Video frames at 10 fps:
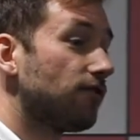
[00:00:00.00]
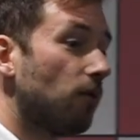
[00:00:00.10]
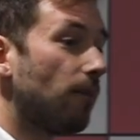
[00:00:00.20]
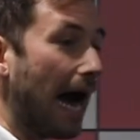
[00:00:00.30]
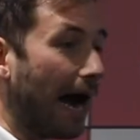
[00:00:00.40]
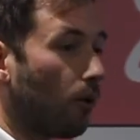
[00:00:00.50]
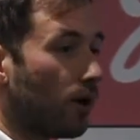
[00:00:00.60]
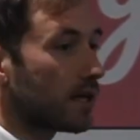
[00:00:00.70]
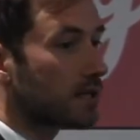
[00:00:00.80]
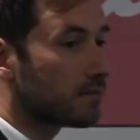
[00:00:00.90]
from
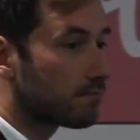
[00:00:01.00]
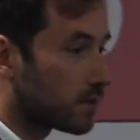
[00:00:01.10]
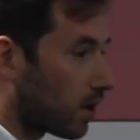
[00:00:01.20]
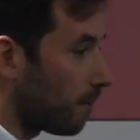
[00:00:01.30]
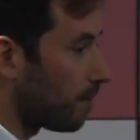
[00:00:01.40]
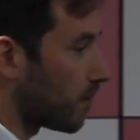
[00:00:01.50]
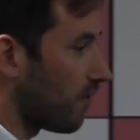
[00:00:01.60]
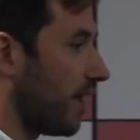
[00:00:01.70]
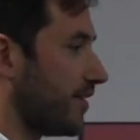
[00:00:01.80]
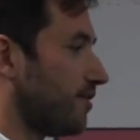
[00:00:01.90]
our top
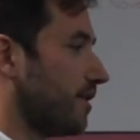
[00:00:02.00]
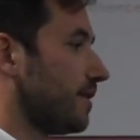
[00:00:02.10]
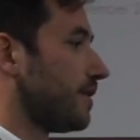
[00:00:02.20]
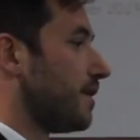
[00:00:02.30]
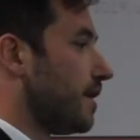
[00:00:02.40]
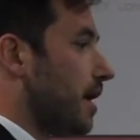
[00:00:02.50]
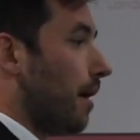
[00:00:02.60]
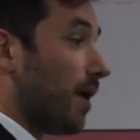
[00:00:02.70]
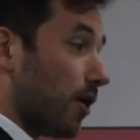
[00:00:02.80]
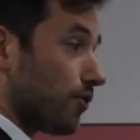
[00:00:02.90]
professionals,
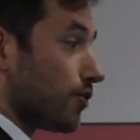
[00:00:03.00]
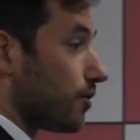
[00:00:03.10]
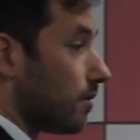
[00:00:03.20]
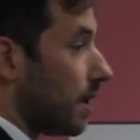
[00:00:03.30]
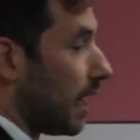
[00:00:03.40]
but also